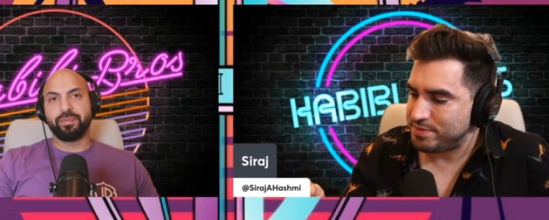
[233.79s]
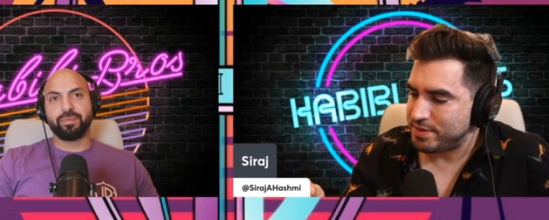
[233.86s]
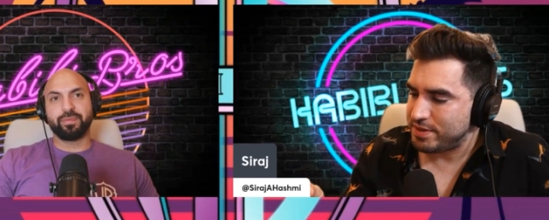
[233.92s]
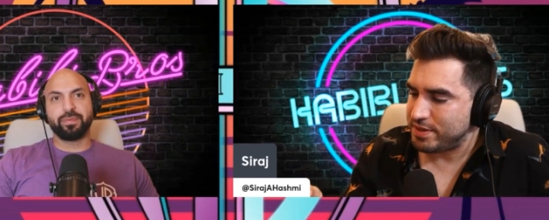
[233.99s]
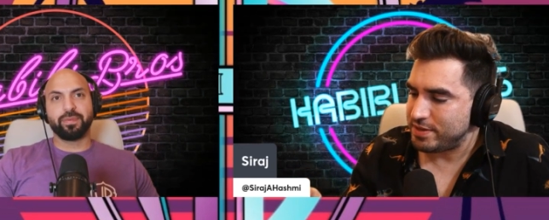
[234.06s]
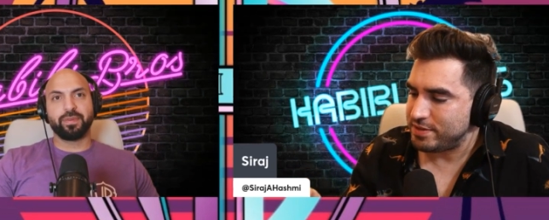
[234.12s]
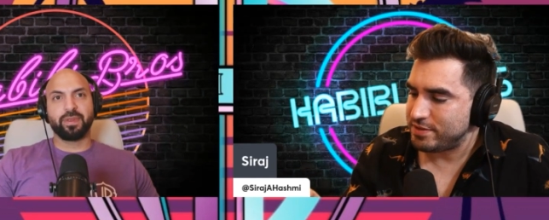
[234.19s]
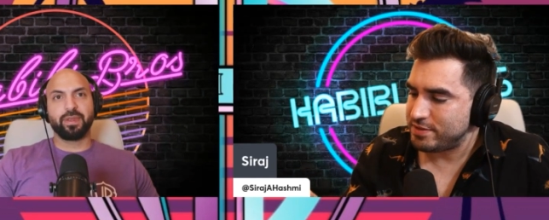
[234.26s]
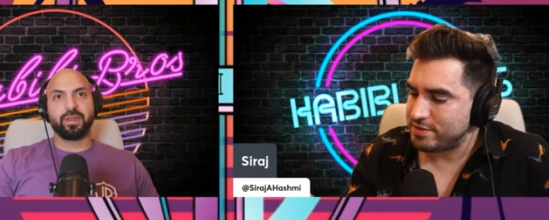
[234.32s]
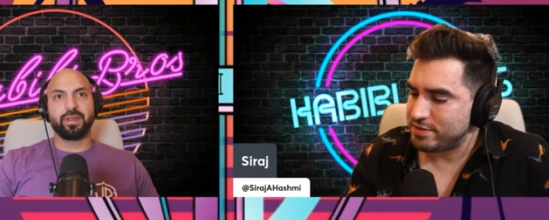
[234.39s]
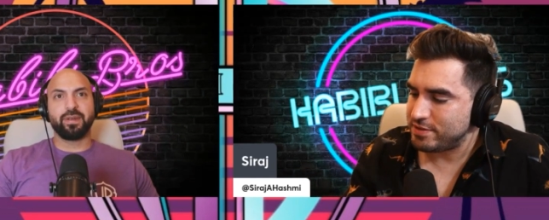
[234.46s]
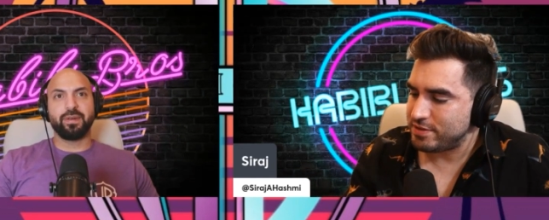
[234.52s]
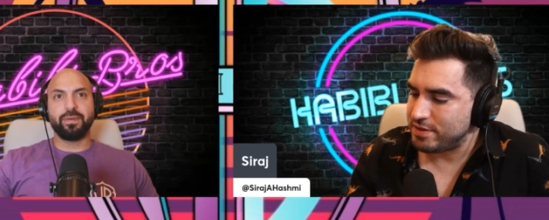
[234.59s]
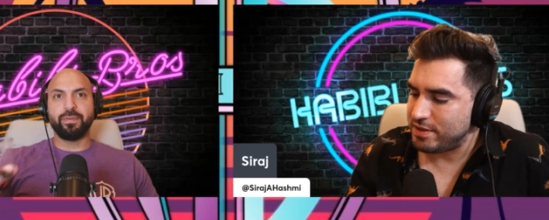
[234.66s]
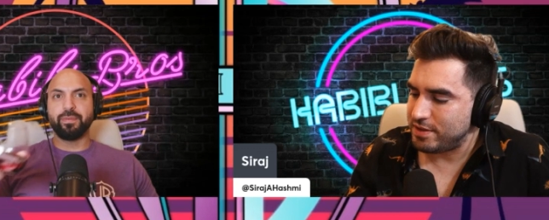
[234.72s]
Speaker 1: but
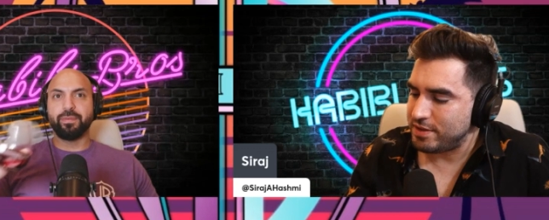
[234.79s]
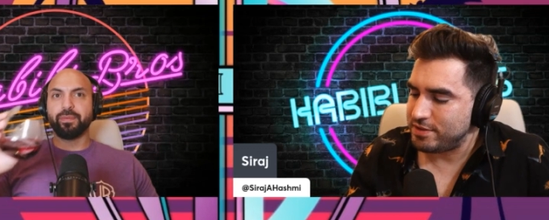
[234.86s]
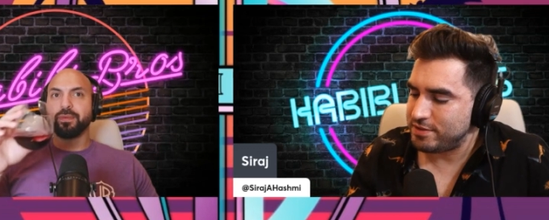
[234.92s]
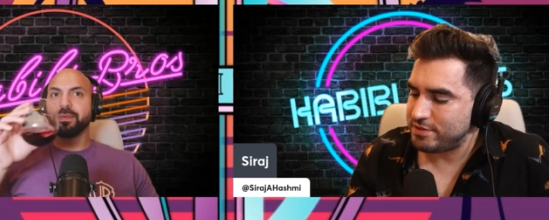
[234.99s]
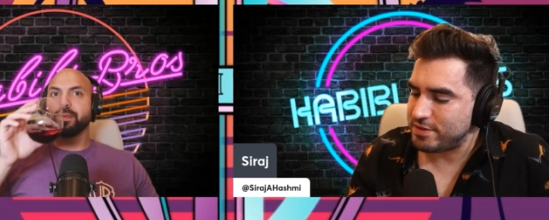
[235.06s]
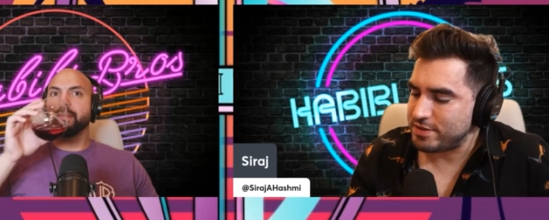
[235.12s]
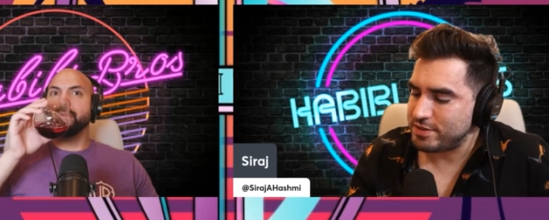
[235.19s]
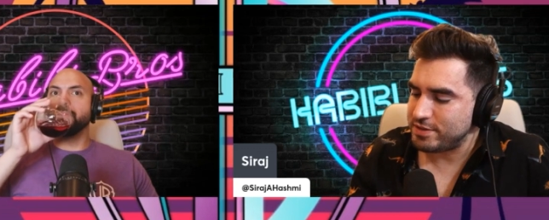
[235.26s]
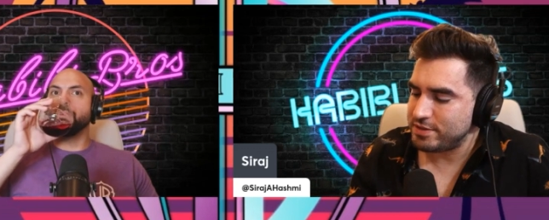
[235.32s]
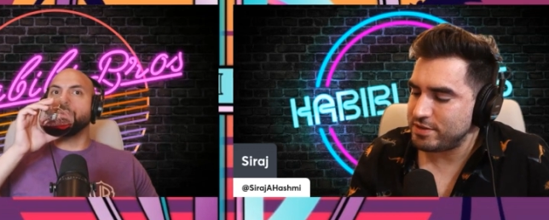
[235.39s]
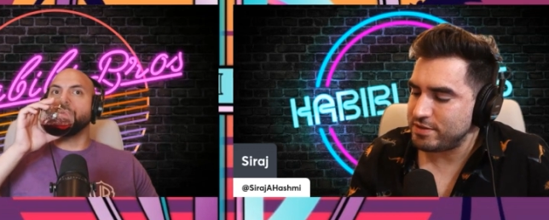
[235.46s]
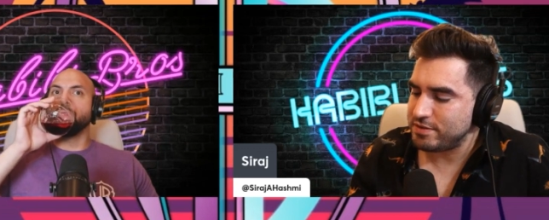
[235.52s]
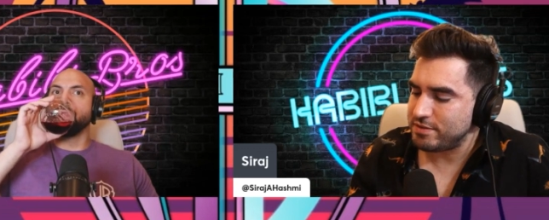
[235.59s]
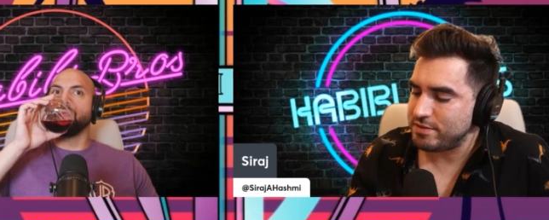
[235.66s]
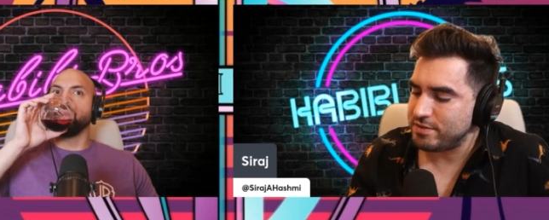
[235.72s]
it's it's such
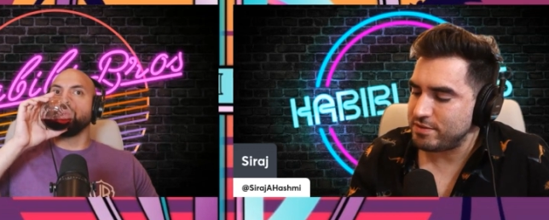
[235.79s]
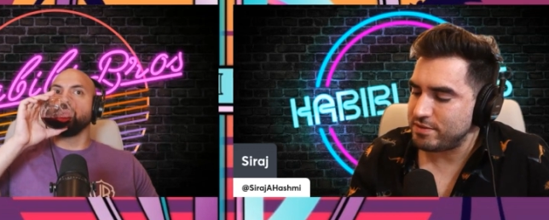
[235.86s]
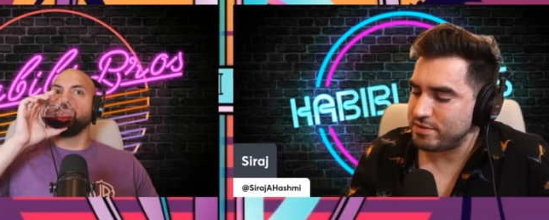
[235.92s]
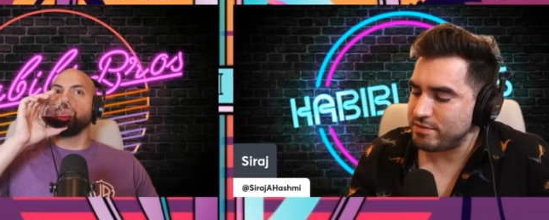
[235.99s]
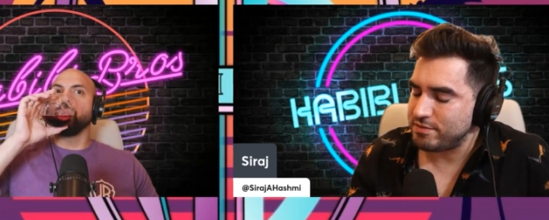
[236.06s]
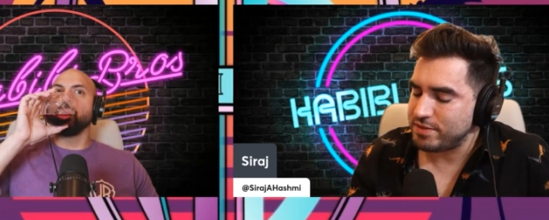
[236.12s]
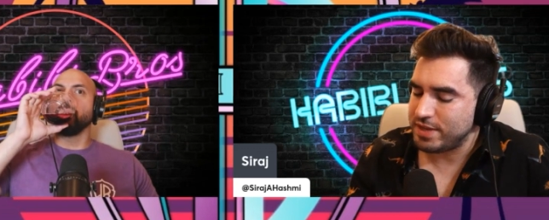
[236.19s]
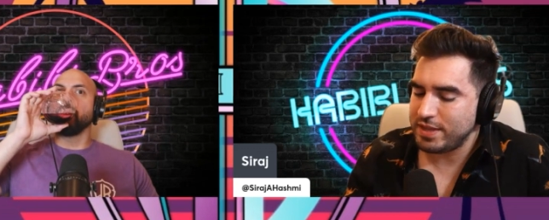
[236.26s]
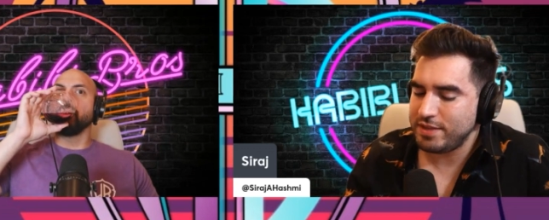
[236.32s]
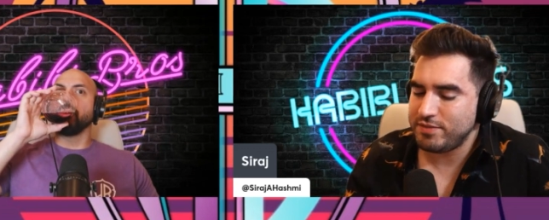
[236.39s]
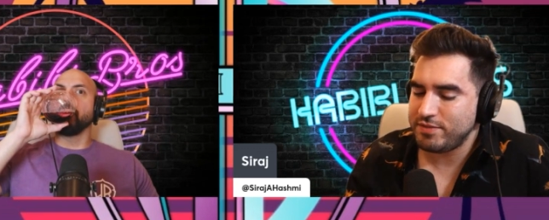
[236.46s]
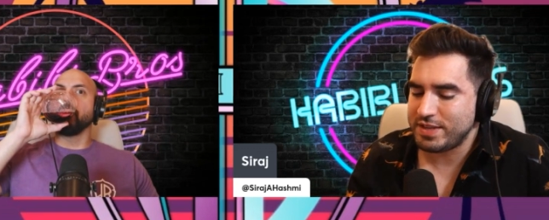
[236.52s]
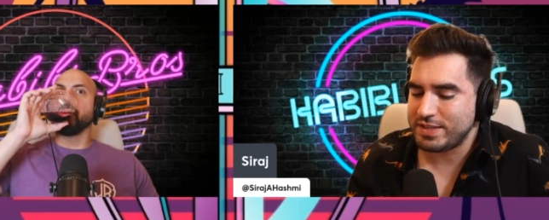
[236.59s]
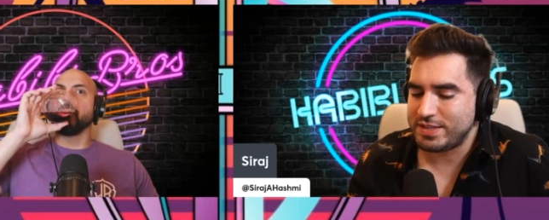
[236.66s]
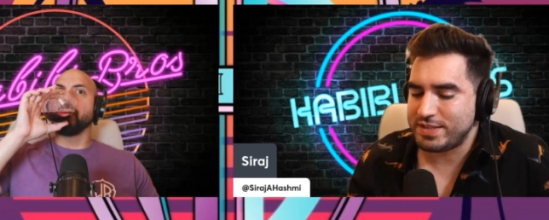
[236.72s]
a we can't
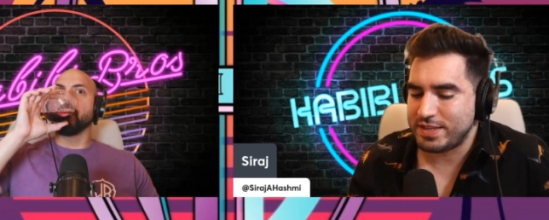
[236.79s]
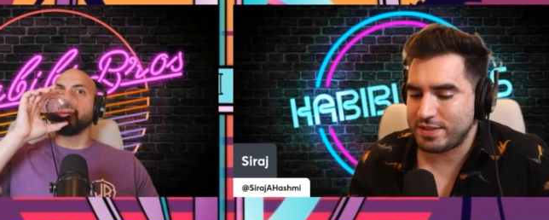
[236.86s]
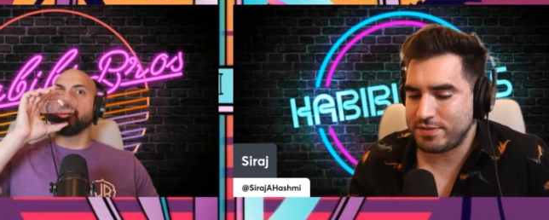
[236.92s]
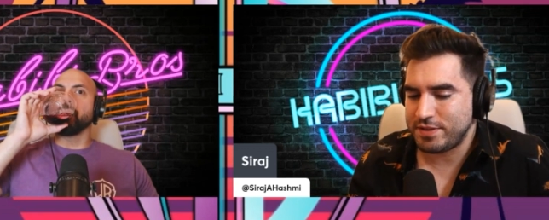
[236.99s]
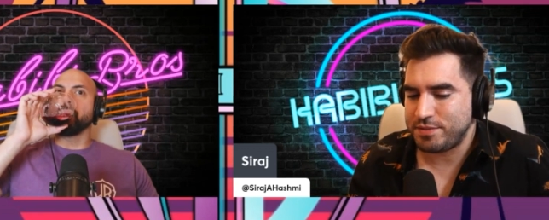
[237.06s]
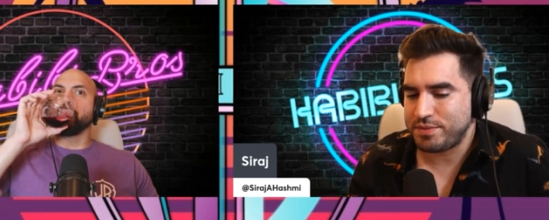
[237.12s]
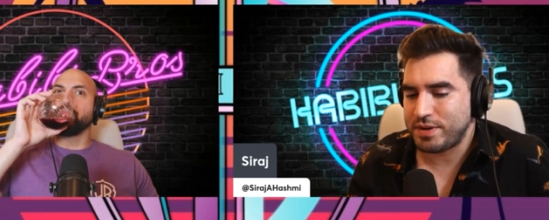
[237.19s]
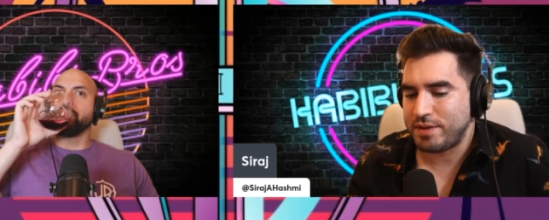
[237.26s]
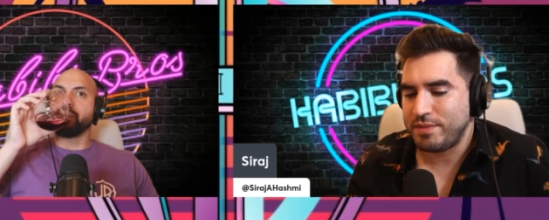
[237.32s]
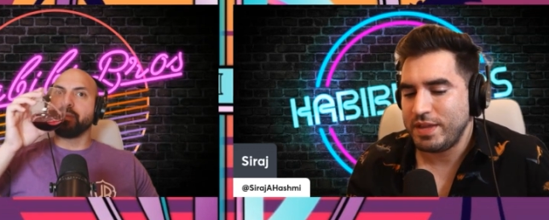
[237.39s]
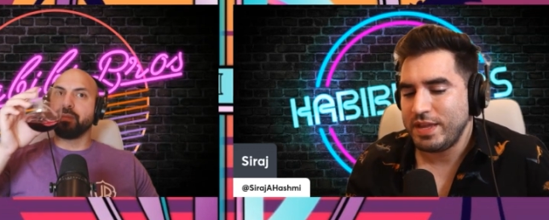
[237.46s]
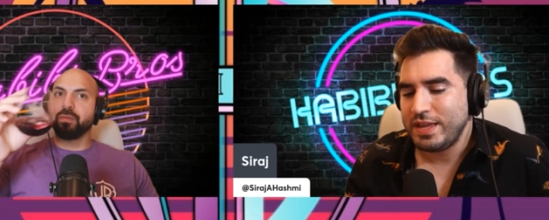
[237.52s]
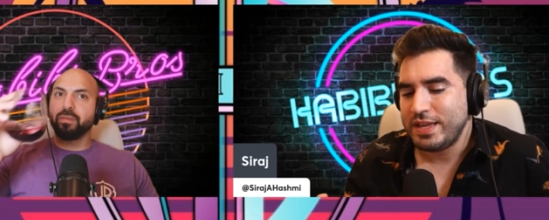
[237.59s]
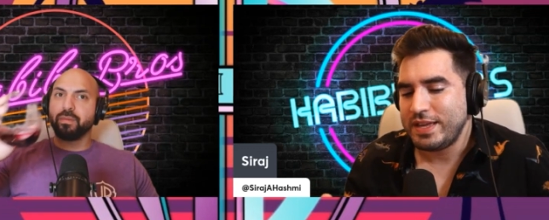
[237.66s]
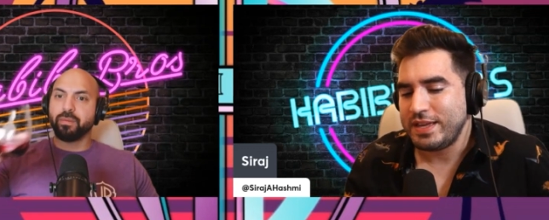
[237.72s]
even identify the problem.